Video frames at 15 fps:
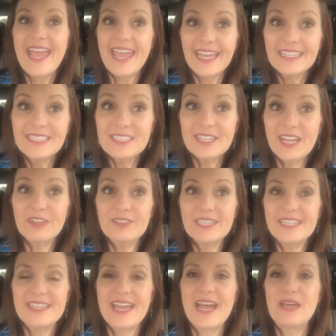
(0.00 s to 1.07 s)
And not
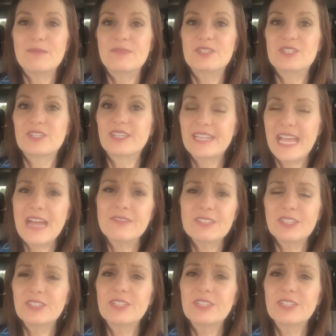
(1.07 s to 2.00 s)
only that, but you're going to have to